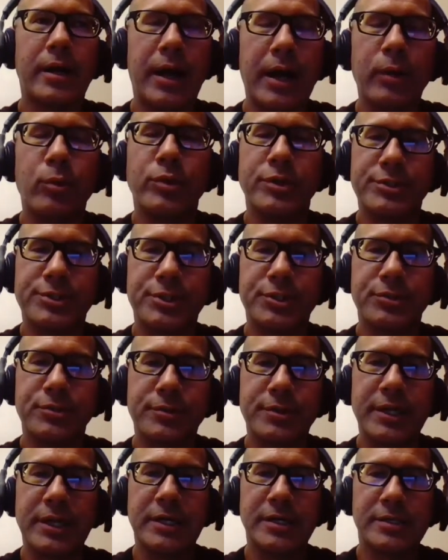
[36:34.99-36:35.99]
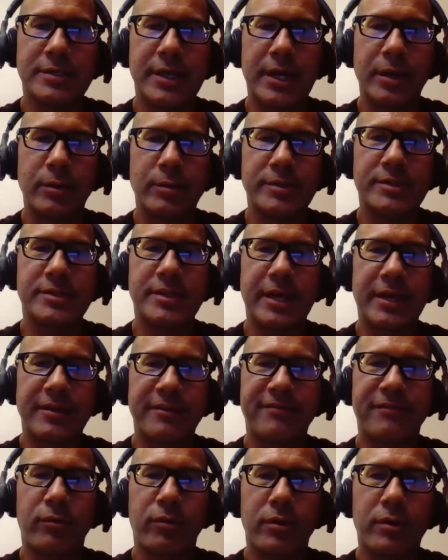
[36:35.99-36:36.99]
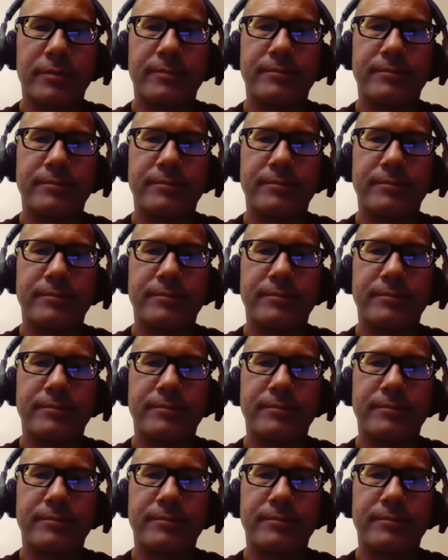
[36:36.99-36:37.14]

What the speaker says: I would too. Yes, I would stay at a 4.